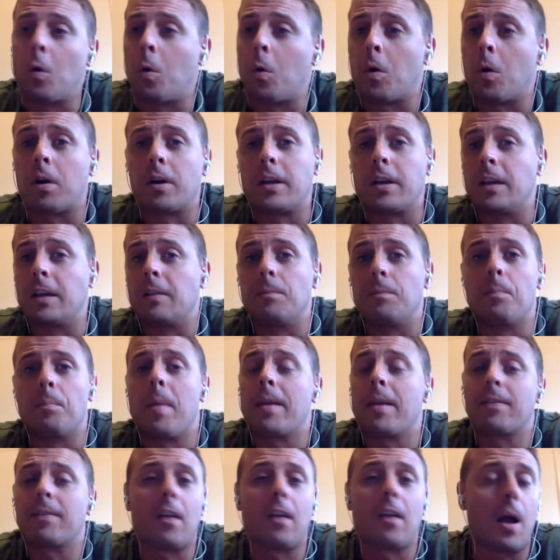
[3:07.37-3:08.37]
or he
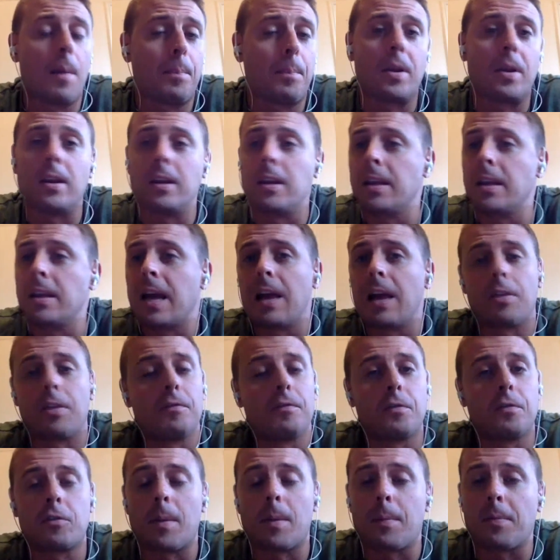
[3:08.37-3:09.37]
messed up and he got
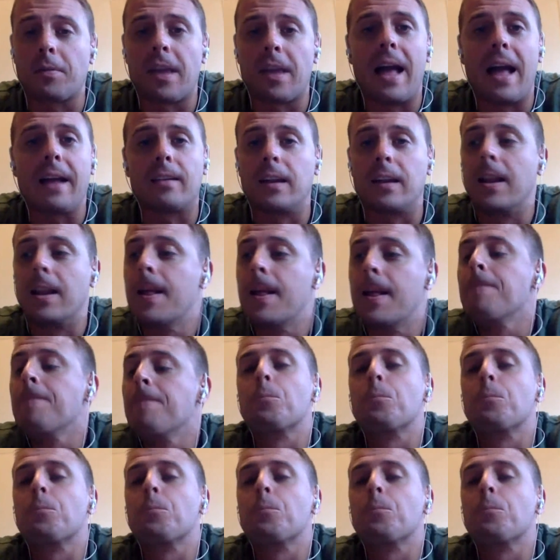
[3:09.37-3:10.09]
strip sacked, and